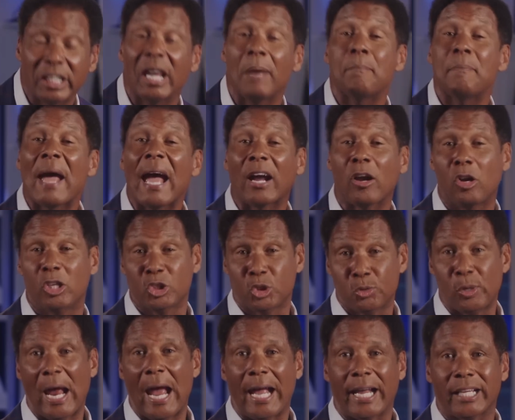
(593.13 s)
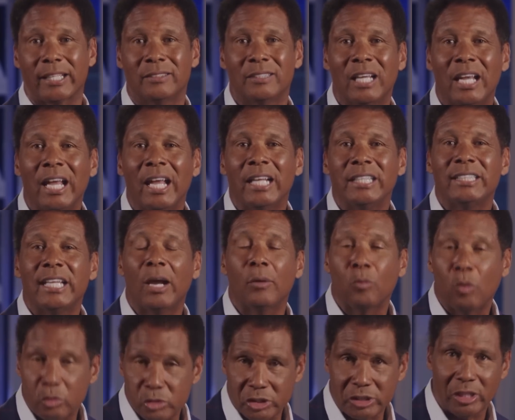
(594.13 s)
to get back on track. Dan
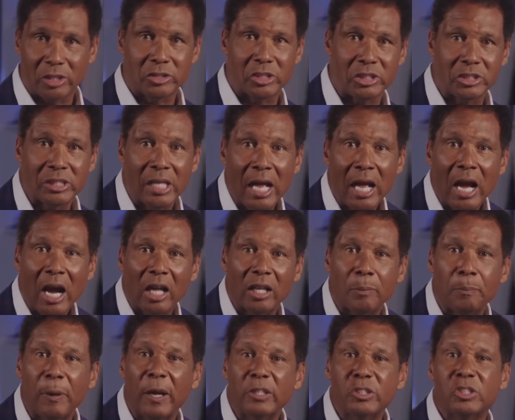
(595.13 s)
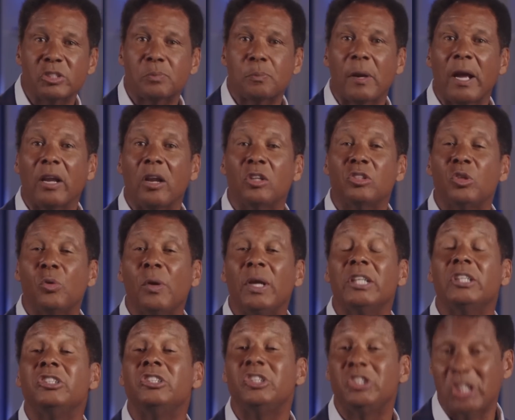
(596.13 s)
Rhodes tells us how the Patriots plan on
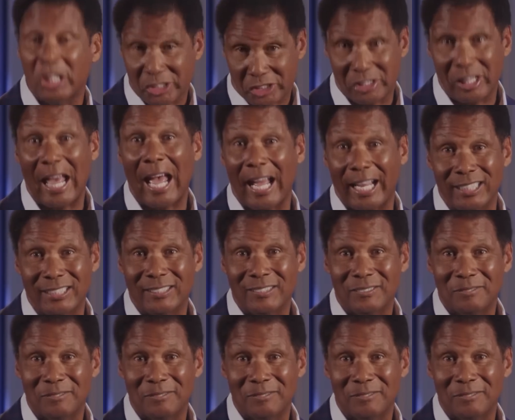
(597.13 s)
doing just that.